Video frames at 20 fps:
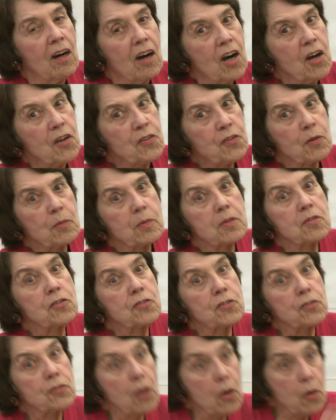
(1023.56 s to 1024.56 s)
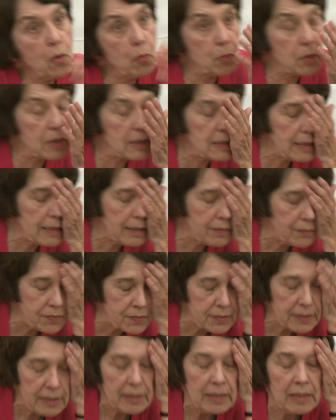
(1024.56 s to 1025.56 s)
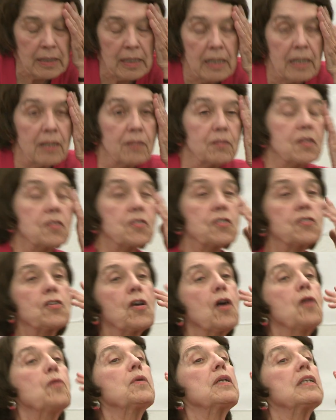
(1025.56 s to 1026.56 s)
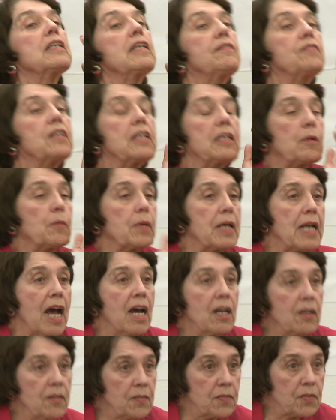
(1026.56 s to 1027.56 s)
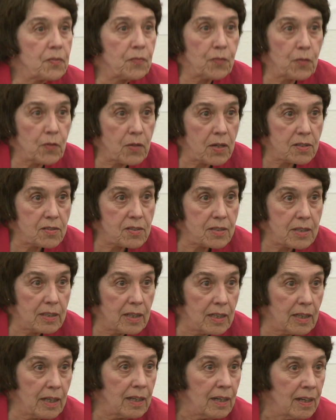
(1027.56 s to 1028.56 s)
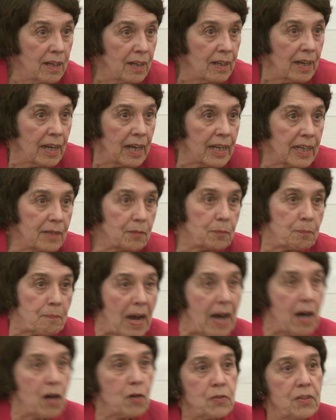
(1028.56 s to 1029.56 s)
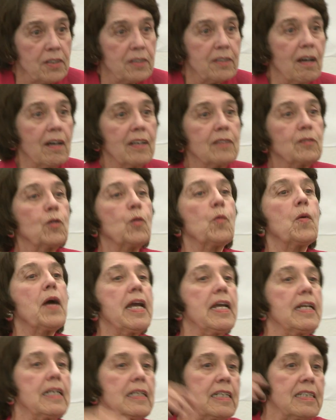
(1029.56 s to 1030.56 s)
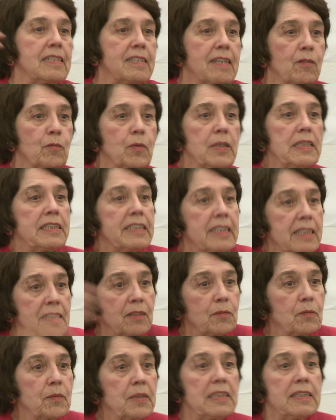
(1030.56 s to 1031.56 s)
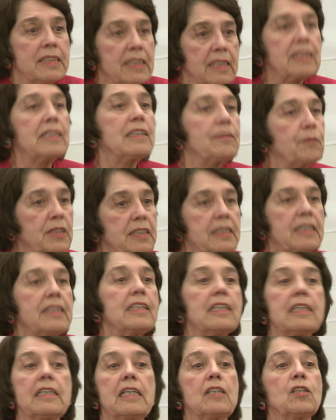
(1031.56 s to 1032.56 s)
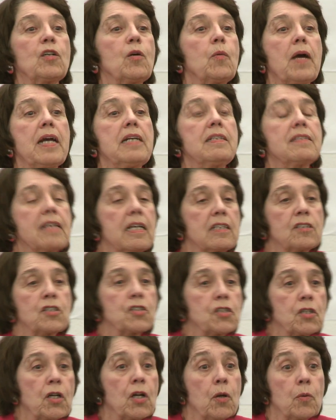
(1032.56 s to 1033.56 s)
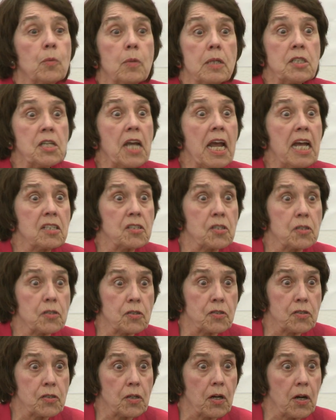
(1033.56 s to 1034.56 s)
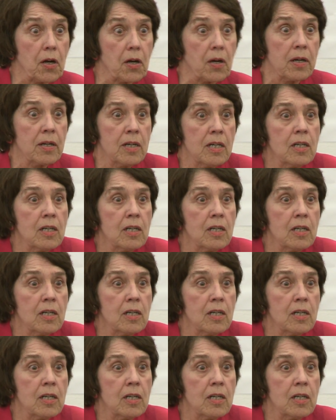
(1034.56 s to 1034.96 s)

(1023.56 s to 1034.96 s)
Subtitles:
Arthur was so relieved. He was so relieved, and he went out of the forest and he pounded on Gwain and he said, we did it, we did it, we did it. And Gwain said, sir, which answer, sir?